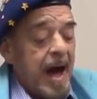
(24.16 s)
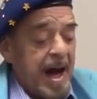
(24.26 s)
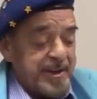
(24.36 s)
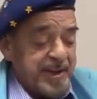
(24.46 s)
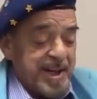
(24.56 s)

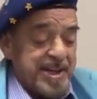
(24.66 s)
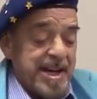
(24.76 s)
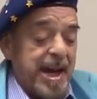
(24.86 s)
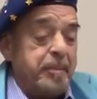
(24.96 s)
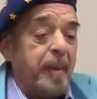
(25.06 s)
I think he
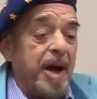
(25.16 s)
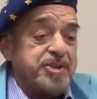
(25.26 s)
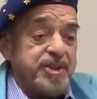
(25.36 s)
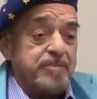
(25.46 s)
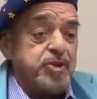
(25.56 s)
had
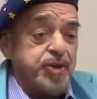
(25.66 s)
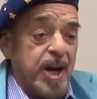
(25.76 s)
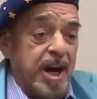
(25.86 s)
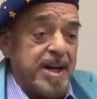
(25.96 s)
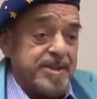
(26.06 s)
bought some
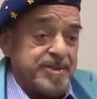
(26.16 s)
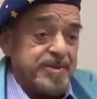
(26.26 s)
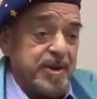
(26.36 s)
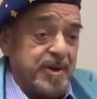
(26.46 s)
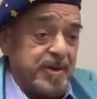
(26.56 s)
shares,
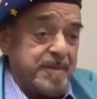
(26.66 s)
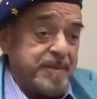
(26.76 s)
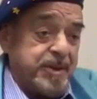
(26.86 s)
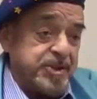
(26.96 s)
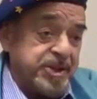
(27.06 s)
you know,
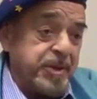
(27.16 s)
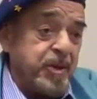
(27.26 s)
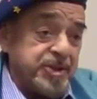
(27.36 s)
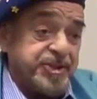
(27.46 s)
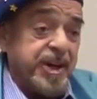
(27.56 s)
because he
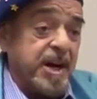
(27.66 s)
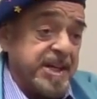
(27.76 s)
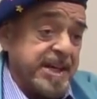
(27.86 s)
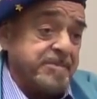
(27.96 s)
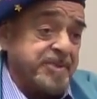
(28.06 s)
was
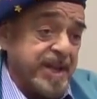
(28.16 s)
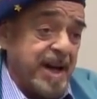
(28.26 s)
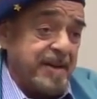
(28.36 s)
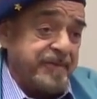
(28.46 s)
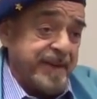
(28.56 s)
starting
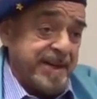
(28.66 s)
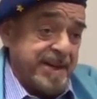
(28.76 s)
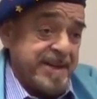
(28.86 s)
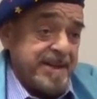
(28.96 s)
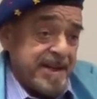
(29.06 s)
himself and he,